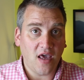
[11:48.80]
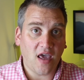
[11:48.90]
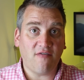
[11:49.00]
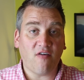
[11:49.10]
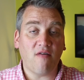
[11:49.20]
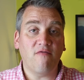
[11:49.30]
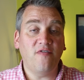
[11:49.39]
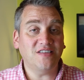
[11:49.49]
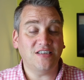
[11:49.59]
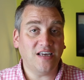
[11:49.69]
if I'm
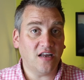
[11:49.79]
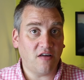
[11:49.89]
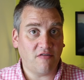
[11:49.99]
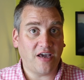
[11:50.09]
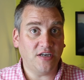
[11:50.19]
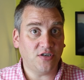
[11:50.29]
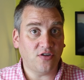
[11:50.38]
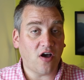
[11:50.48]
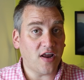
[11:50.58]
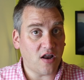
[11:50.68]
visiting a location
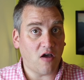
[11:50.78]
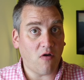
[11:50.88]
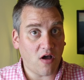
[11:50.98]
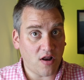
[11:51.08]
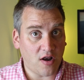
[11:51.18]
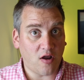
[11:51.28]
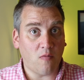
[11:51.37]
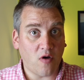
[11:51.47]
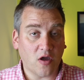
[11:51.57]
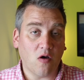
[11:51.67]
that I know and I know
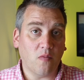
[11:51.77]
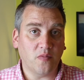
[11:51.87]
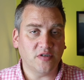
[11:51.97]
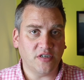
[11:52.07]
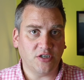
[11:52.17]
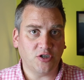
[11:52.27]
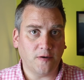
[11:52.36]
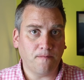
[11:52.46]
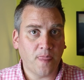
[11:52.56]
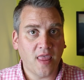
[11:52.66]
my composition,